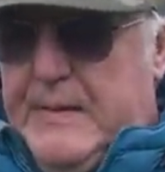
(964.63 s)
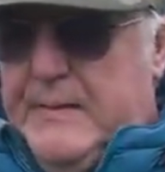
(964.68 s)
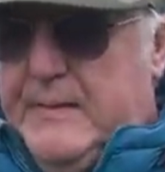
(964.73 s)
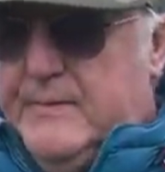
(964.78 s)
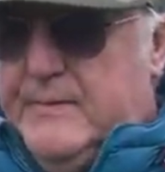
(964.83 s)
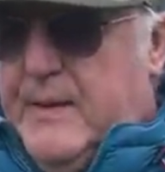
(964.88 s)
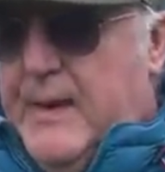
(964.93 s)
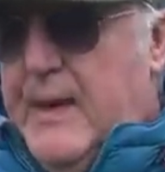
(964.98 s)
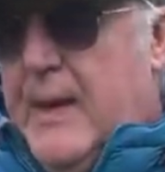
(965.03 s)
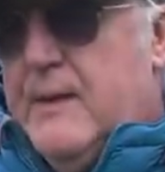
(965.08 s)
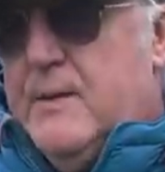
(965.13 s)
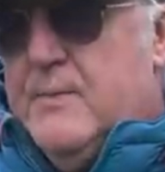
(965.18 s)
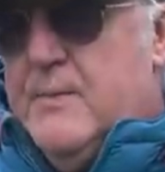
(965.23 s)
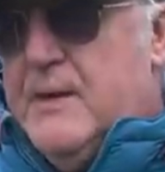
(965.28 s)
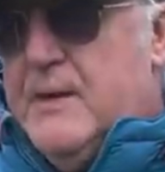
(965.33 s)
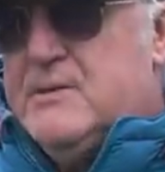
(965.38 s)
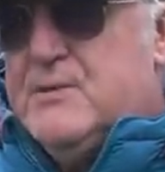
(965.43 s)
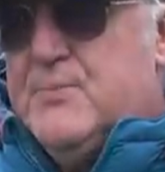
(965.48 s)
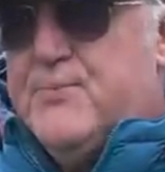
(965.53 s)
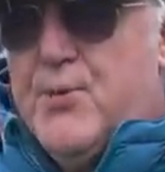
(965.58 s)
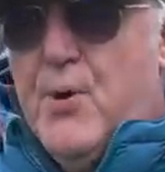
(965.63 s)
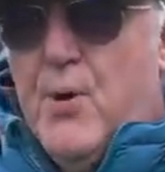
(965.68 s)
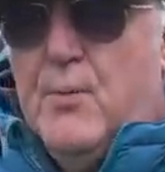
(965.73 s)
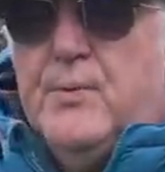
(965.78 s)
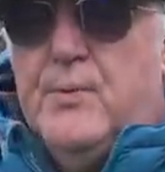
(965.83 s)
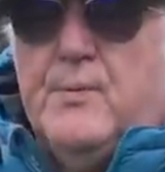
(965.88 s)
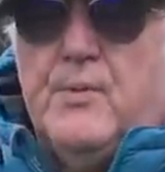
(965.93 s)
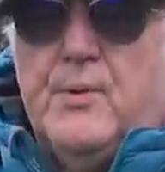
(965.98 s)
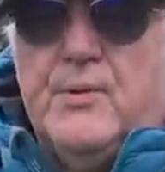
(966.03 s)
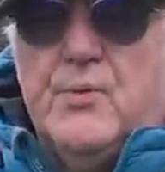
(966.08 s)
they had a major
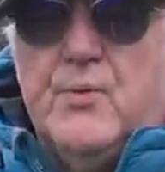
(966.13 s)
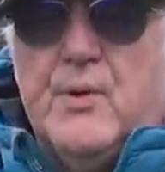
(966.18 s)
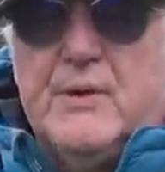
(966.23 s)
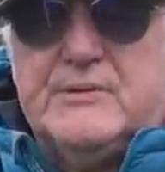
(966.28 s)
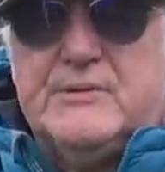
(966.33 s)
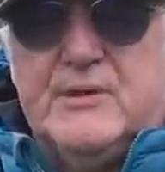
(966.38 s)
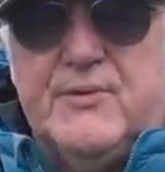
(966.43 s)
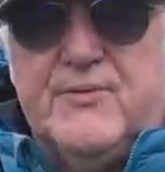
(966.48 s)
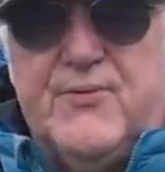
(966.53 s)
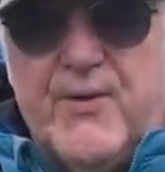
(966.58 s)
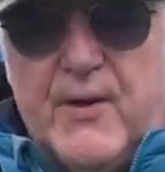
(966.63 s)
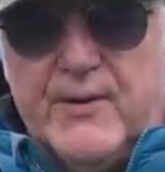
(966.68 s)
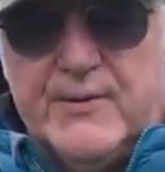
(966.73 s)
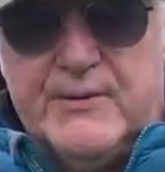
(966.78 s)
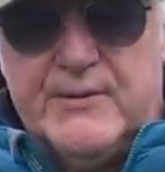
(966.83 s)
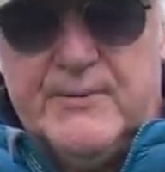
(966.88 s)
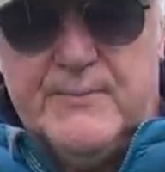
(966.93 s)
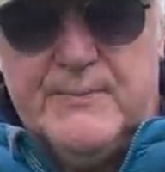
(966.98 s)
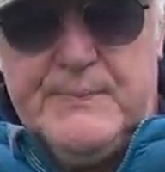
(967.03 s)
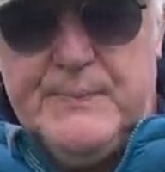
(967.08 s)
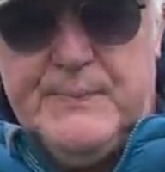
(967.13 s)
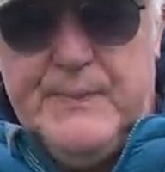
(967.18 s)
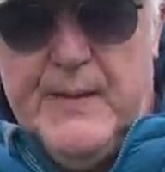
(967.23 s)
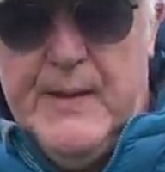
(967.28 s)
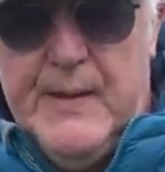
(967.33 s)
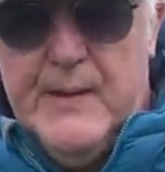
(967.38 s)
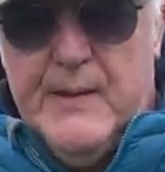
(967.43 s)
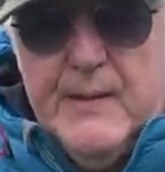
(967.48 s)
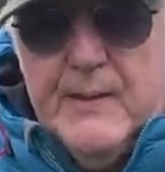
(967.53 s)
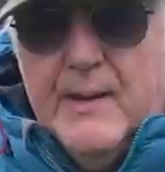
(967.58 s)
problem on the Western Front,
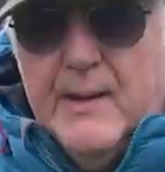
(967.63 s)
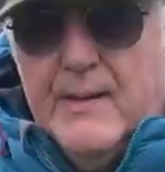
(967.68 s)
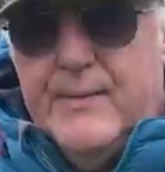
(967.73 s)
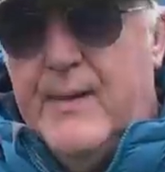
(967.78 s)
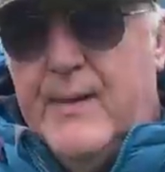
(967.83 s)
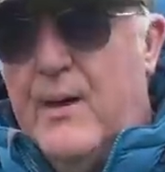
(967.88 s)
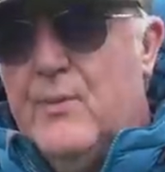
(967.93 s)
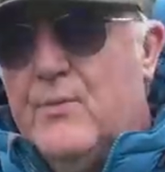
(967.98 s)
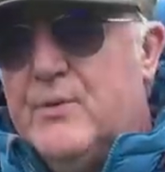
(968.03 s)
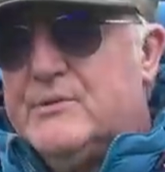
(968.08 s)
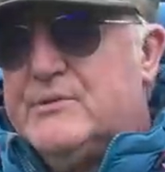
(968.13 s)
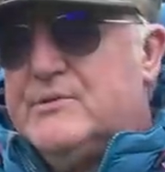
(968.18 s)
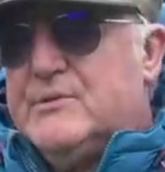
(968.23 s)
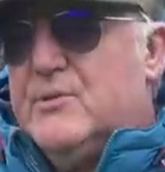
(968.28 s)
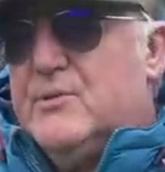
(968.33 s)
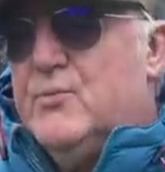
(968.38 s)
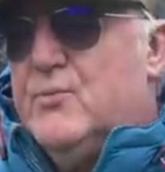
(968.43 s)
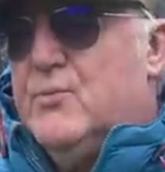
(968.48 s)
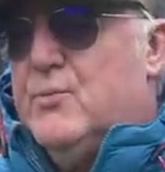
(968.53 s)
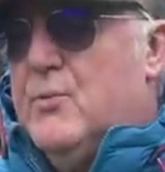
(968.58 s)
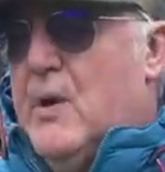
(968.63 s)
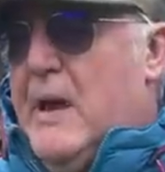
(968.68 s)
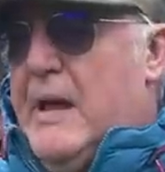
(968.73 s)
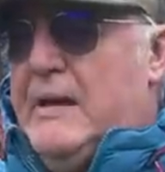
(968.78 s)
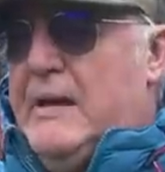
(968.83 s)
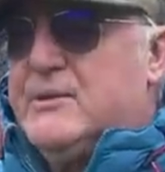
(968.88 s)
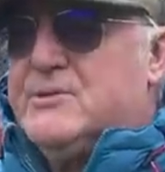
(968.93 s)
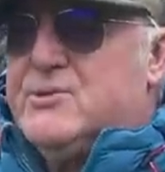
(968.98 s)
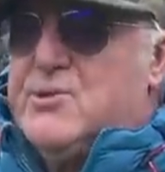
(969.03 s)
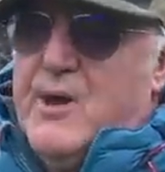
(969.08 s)
and that was the
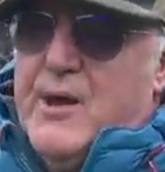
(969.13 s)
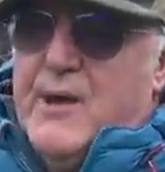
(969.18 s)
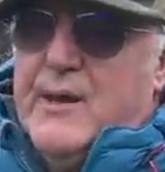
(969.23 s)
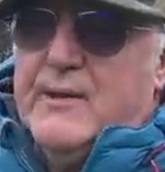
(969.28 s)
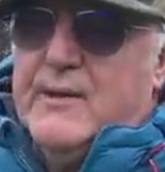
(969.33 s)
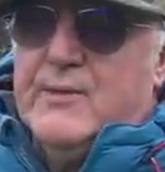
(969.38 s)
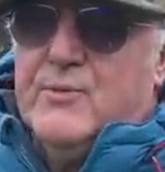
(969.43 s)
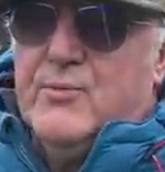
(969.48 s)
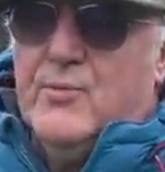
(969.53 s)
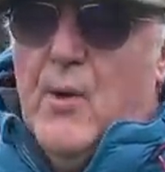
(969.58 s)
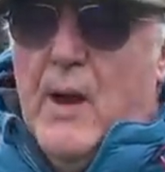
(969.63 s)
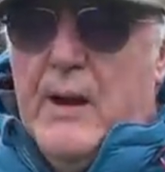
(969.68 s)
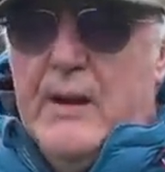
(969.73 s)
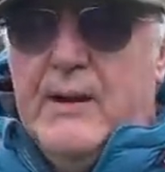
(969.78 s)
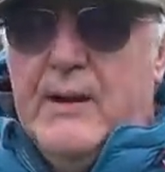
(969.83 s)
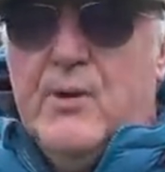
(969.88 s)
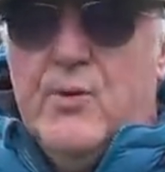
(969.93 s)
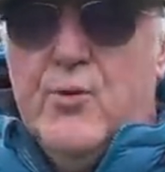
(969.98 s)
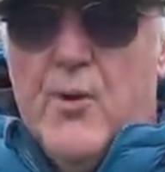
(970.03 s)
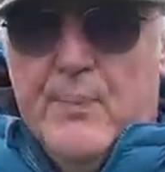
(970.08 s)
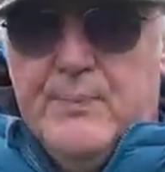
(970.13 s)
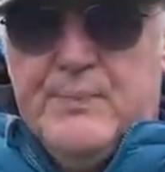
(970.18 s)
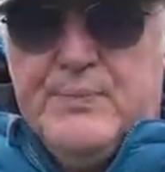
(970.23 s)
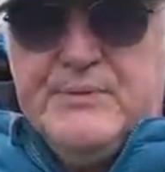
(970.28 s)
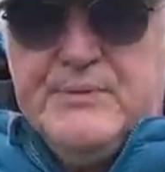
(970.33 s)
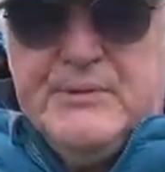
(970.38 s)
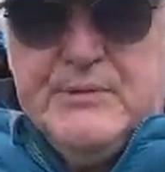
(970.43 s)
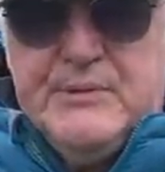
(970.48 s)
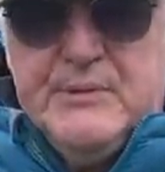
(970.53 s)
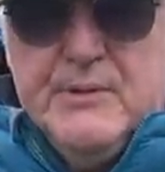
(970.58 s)
well-trained,
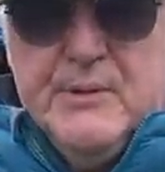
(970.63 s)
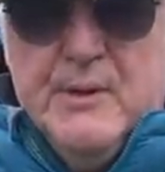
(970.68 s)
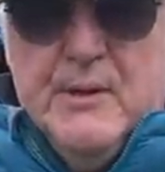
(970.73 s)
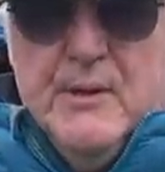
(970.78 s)
well-equipped,